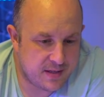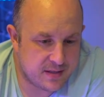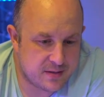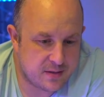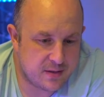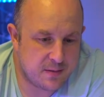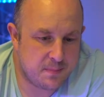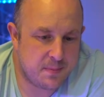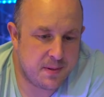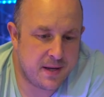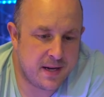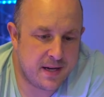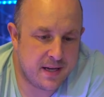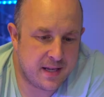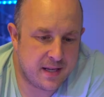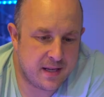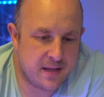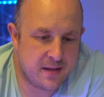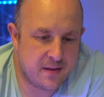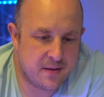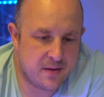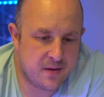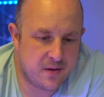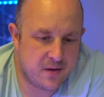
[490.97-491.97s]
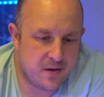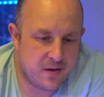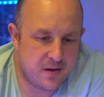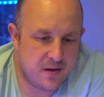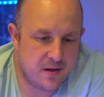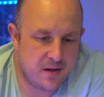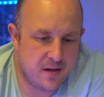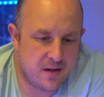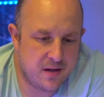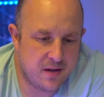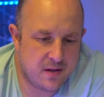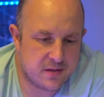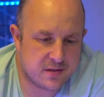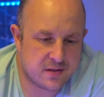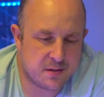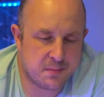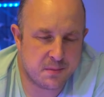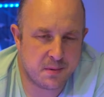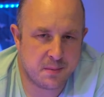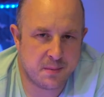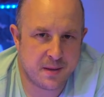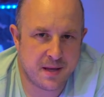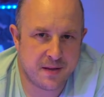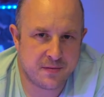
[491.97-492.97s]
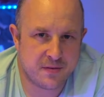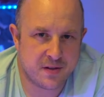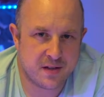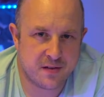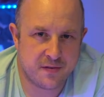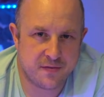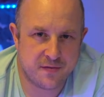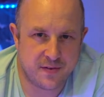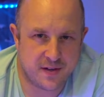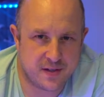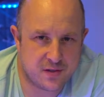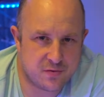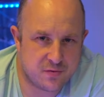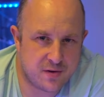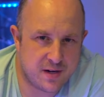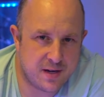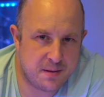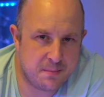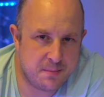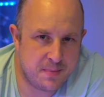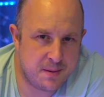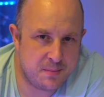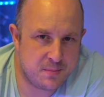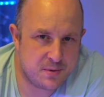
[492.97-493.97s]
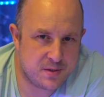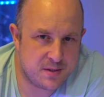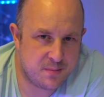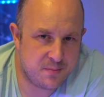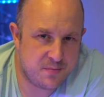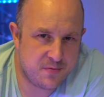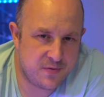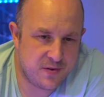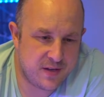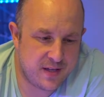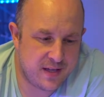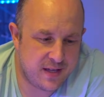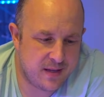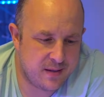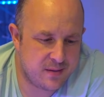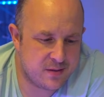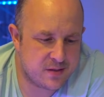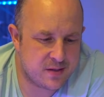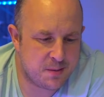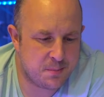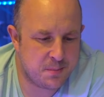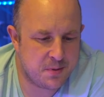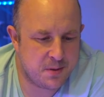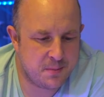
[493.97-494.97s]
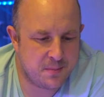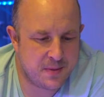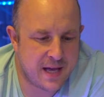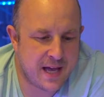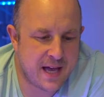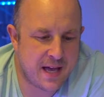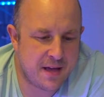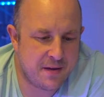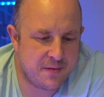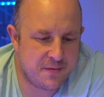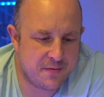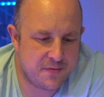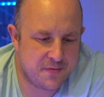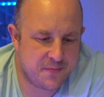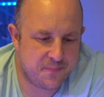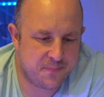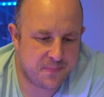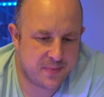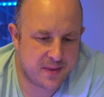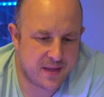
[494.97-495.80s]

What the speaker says: So depending, some of them have like a fixed rate membership fee, some of them have